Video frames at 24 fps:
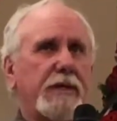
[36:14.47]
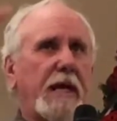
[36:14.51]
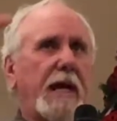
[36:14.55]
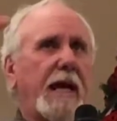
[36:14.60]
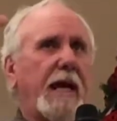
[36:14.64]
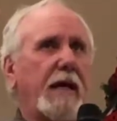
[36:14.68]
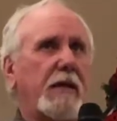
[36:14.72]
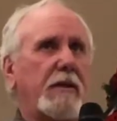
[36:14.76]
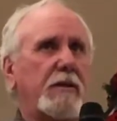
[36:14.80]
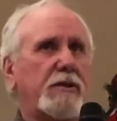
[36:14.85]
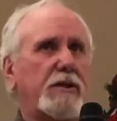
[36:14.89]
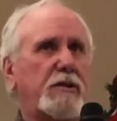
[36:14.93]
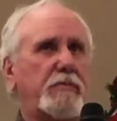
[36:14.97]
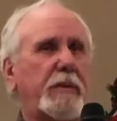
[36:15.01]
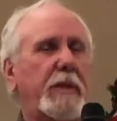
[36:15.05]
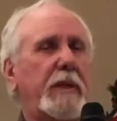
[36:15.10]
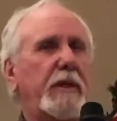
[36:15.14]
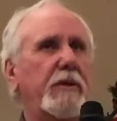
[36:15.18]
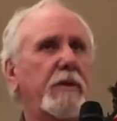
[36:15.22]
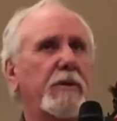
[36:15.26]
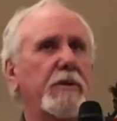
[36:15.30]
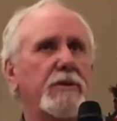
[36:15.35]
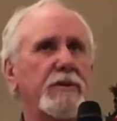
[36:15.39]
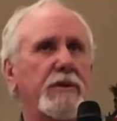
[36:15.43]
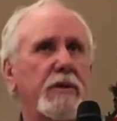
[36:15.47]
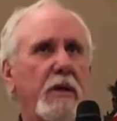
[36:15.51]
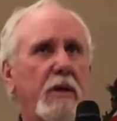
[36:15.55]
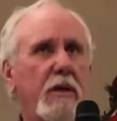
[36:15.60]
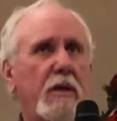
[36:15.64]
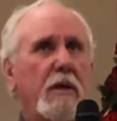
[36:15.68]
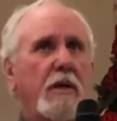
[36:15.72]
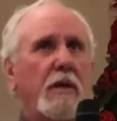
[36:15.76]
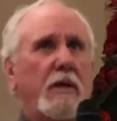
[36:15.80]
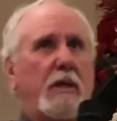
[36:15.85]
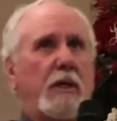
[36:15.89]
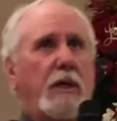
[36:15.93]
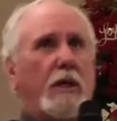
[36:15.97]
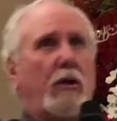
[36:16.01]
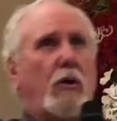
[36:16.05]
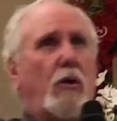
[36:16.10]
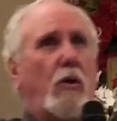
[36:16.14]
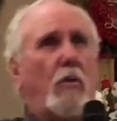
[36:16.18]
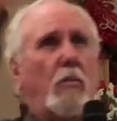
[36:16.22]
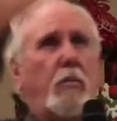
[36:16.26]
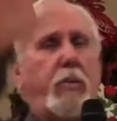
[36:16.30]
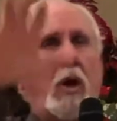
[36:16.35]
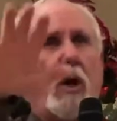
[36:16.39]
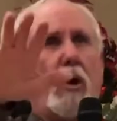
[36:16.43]
They had speakers, you
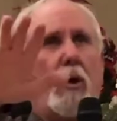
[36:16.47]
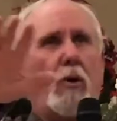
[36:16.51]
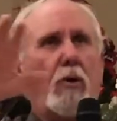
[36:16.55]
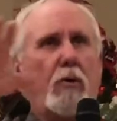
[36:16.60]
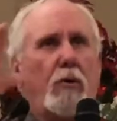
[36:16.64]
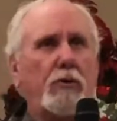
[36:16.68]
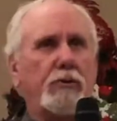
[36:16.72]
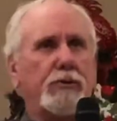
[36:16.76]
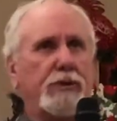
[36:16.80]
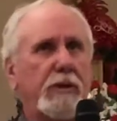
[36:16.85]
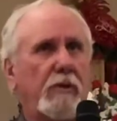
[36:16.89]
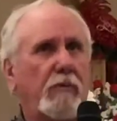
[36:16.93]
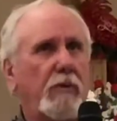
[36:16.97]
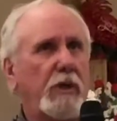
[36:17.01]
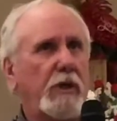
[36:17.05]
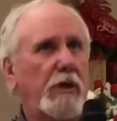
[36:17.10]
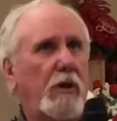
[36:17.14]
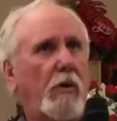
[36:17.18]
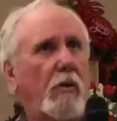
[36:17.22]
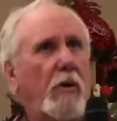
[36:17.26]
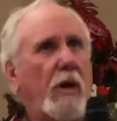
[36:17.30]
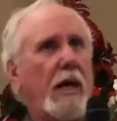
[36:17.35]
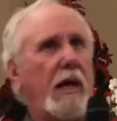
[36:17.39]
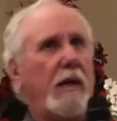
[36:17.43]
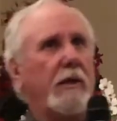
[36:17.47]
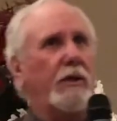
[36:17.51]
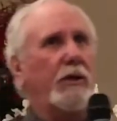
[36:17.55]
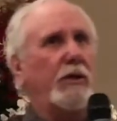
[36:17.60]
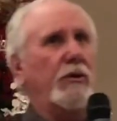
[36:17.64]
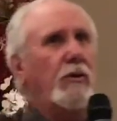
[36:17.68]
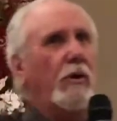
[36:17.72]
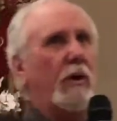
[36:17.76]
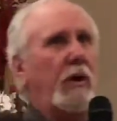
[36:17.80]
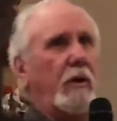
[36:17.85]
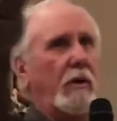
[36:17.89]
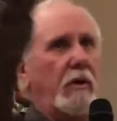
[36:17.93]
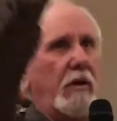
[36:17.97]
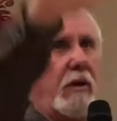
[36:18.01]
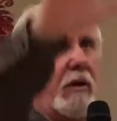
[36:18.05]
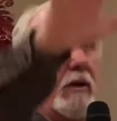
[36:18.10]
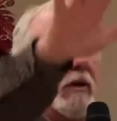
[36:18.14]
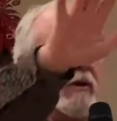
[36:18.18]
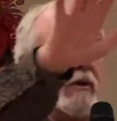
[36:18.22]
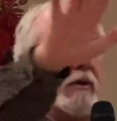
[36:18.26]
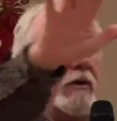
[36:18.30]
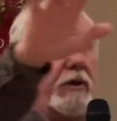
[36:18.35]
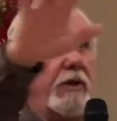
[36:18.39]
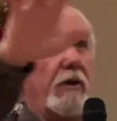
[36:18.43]
know, on poles that would go out, you know,
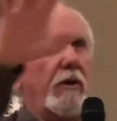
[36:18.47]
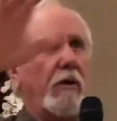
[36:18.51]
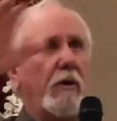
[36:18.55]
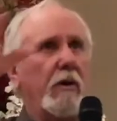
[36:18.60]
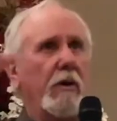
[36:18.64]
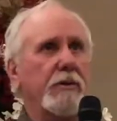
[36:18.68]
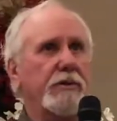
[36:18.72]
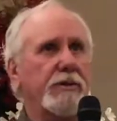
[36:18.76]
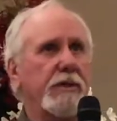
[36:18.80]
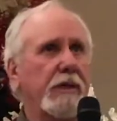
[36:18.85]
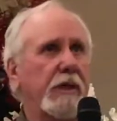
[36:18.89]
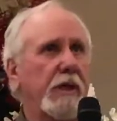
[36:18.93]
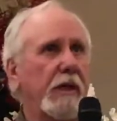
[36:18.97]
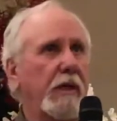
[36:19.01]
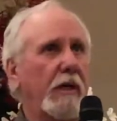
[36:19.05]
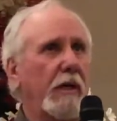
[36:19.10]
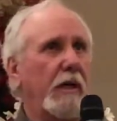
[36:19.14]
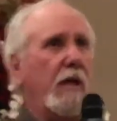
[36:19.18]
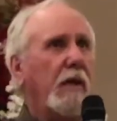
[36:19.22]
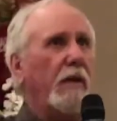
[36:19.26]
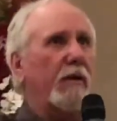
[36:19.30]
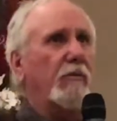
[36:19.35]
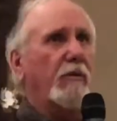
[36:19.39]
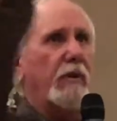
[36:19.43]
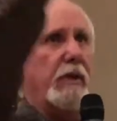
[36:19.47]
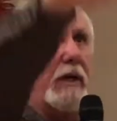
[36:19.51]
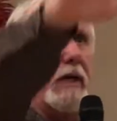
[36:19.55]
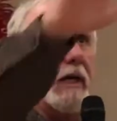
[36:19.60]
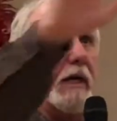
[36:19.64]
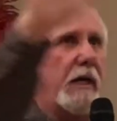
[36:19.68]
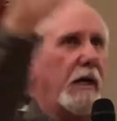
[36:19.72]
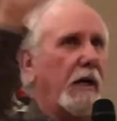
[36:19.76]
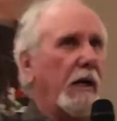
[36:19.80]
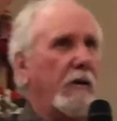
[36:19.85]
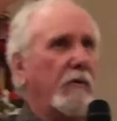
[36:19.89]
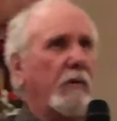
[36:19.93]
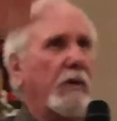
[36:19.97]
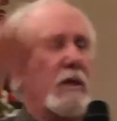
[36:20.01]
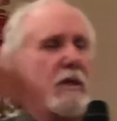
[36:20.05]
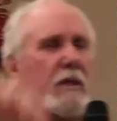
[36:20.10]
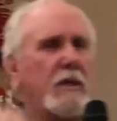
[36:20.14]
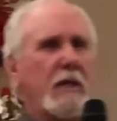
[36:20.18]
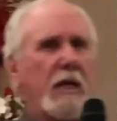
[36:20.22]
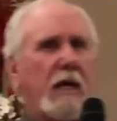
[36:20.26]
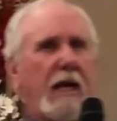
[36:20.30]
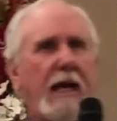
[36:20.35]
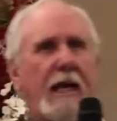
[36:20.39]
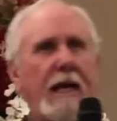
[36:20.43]
100 yards and then another one and then another.
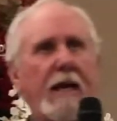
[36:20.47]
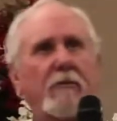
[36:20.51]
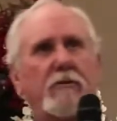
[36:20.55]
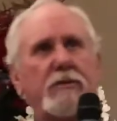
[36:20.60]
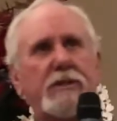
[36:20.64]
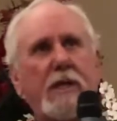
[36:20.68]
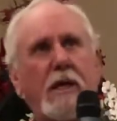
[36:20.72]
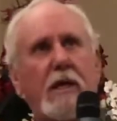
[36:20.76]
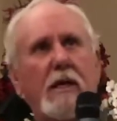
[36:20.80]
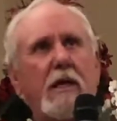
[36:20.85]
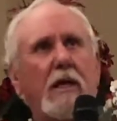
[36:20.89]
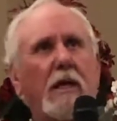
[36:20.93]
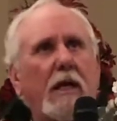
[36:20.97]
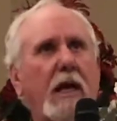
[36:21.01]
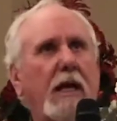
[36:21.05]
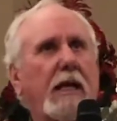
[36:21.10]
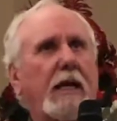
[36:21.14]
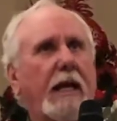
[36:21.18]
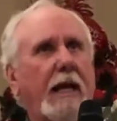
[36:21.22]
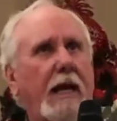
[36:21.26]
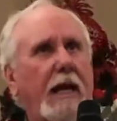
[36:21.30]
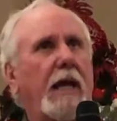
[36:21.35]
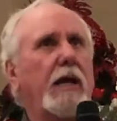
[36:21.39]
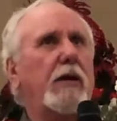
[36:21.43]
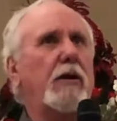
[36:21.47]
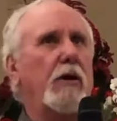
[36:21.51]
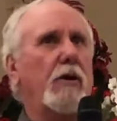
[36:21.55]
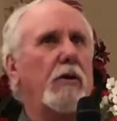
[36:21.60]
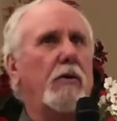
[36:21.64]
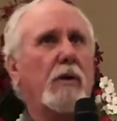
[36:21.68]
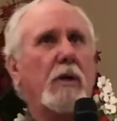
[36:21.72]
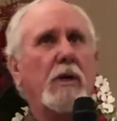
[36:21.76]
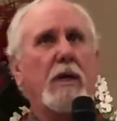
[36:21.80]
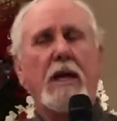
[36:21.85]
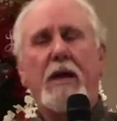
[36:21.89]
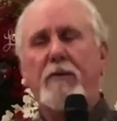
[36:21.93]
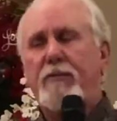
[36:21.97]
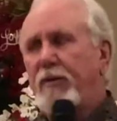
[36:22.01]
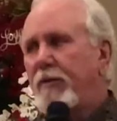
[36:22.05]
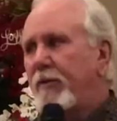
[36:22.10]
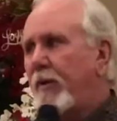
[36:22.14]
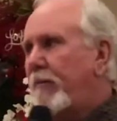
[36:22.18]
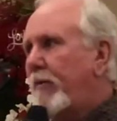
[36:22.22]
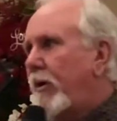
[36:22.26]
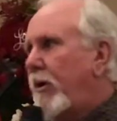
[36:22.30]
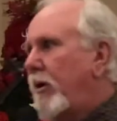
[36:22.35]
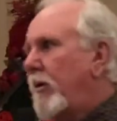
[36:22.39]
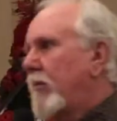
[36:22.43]
And it sounded like an echo. If you've
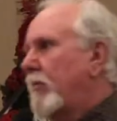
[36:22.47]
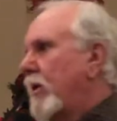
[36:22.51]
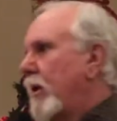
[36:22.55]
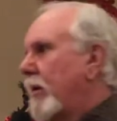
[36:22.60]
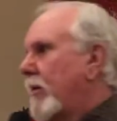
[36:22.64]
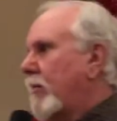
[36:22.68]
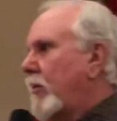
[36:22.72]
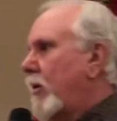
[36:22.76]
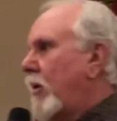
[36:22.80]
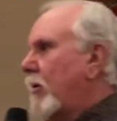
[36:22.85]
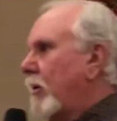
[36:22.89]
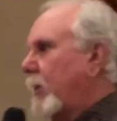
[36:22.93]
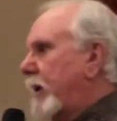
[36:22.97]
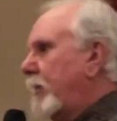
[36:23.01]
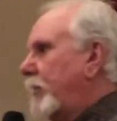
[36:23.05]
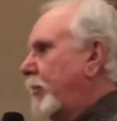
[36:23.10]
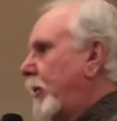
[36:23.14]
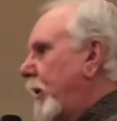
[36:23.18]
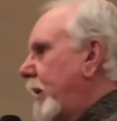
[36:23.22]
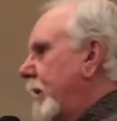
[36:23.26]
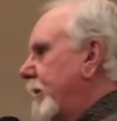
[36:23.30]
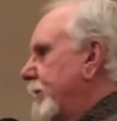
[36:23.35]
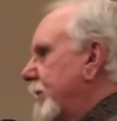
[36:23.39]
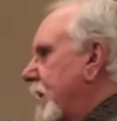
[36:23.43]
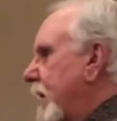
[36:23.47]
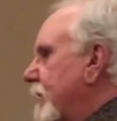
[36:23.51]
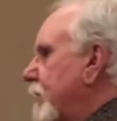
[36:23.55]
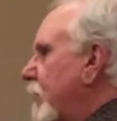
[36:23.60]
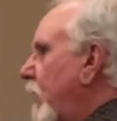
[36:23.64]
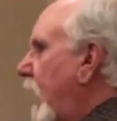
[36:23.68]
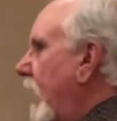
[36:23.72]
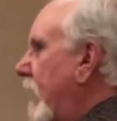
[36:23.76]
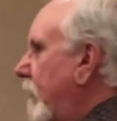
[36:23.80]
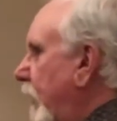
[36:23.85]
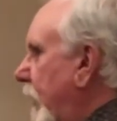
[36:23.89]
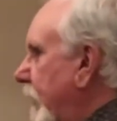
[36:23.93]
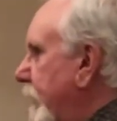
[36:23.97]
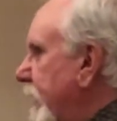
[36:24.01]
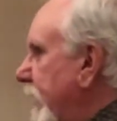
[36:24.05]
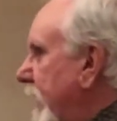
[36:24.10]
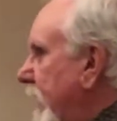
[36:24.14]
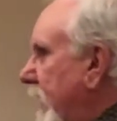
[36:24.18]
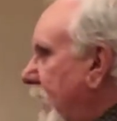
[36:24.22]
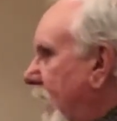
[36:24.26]
ever heard Brother Bonnke preach, that's why he preached.